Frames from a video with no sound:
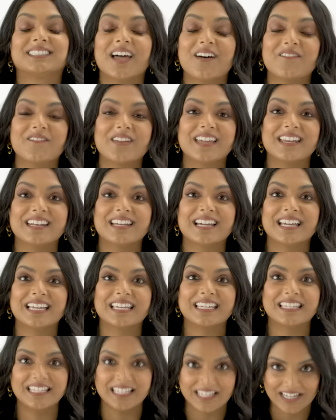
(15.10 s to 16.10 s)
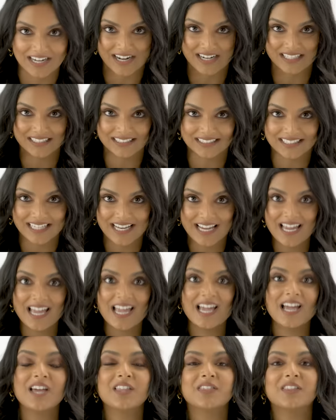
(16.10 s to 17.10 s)
7 years.
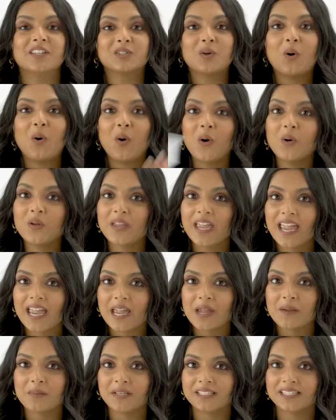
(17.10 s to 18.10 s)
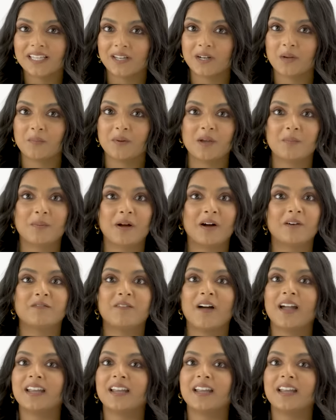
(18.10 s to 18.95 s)
This whole game is gonna be about